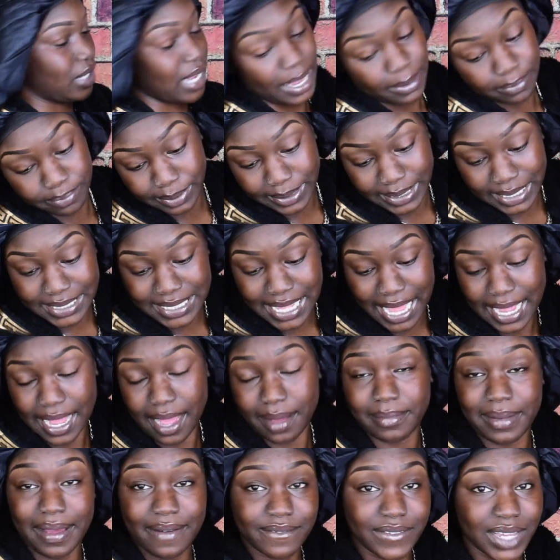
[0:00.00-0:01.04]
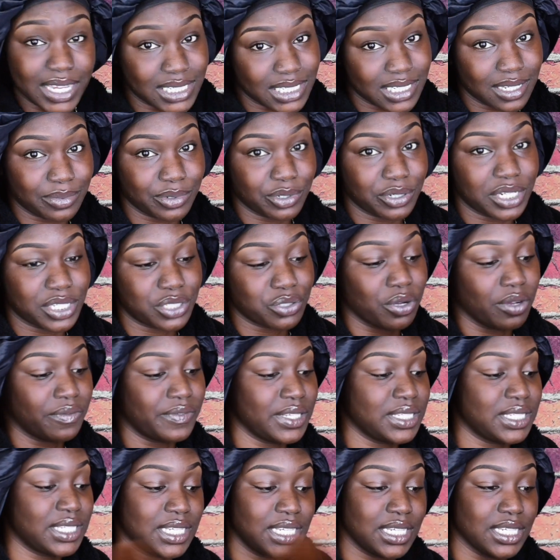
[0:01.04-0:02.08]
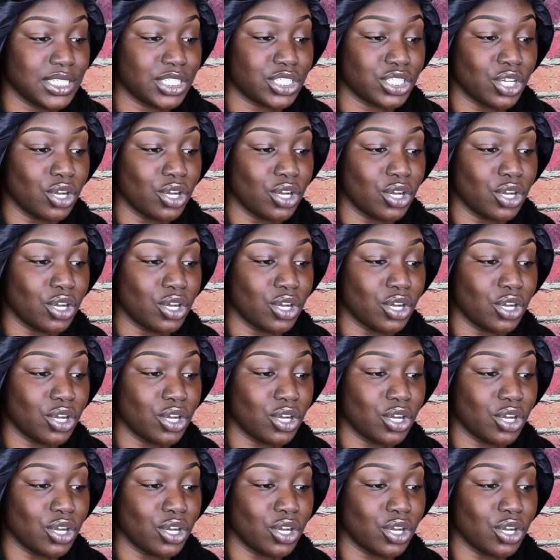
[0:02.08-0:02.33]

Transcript: And plus I got my Fenty Beauty Toffee Tees.